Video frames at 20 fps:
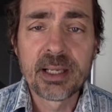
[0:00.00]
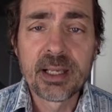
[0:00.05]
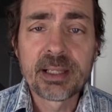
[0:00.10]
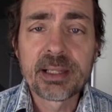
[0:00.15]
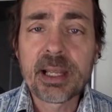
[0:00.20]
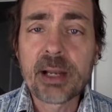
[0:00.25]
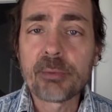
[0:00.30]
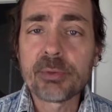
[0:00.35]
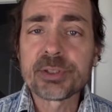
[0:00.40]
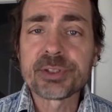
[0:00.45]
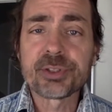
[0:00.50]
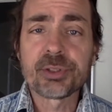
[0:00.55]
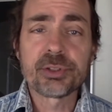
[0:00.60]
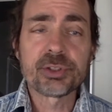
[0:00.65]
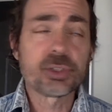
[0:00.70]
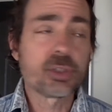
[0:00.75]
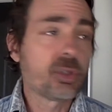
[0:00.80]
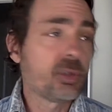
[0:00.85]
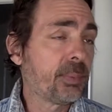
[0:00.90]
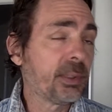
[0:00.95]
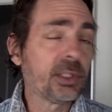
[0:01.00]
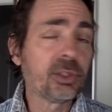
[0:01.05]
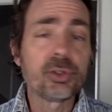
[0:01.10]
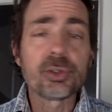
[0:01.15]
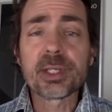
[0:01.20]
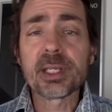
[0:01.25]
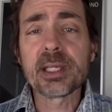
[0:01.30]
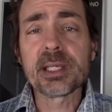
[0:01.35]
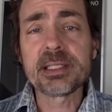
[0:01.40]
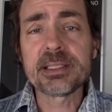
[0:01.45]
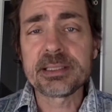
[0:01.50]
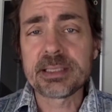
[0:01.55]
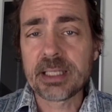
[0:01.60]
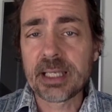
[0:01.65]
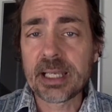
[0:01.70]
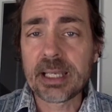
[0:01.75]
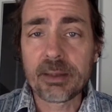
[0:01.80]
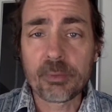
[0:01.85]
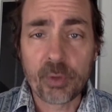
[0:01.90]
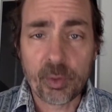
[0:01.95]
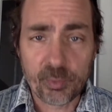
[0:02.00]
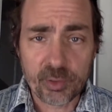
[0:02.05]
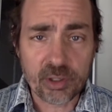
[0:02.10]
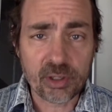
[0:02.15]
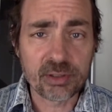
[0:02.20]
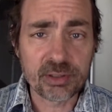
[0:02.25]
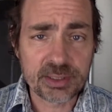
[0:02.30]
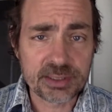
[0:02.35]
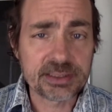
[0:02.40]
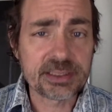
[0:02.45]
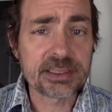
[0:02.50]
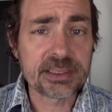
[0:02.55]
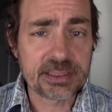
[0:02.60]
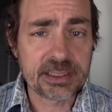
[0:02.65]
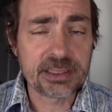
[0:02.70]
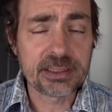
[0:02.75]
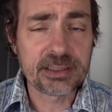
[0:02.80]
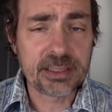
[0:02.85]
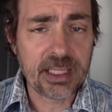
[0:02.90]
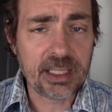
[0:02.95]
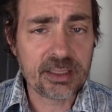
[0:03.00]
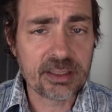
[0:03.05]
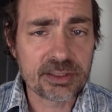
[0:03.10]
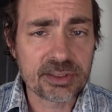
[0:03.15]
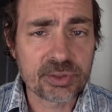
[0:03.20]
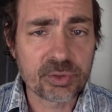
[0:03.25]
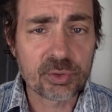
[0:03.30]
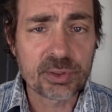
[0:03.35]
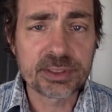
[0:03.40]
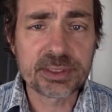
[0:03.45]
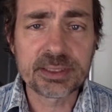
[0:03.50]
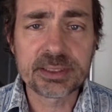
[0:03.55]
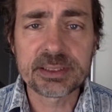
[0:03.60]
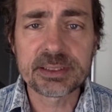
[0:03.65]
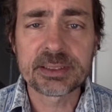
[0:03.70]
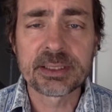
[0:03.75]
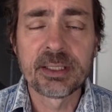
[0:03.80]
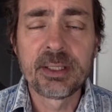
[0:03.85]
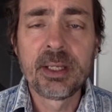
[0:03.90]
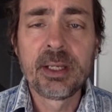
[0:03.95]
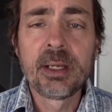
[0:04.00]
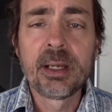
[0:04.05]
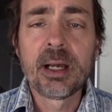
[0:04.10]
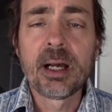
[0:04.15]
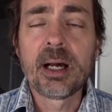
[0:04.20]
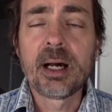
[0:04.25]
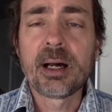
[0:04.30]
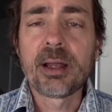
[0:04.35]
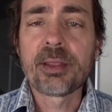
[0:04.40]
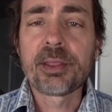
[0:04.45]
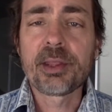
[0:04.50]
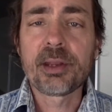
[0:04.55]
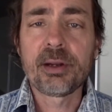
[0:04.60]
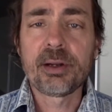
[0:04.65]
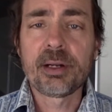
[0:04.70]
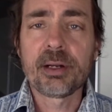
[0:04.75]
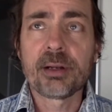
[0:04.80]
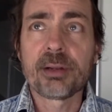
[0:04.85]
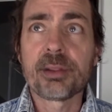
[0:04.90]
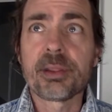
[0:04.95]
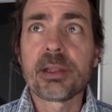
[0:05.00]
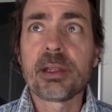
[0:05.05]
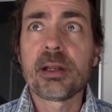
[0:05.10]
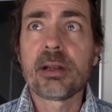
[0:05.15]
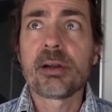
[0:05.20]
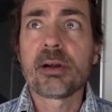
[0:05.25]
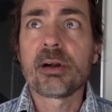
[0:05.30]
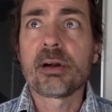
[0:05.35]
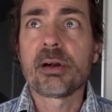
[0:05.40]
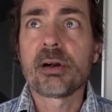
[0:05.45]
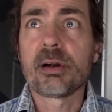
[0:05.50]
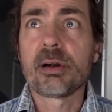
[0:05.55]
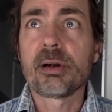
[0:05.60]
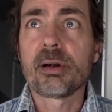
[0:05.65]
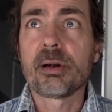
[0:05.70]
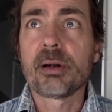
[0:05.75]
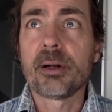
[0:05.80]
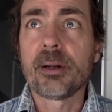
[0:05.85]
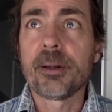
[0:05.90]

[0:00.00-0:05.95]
That research could be looking at what we call existing data sources that are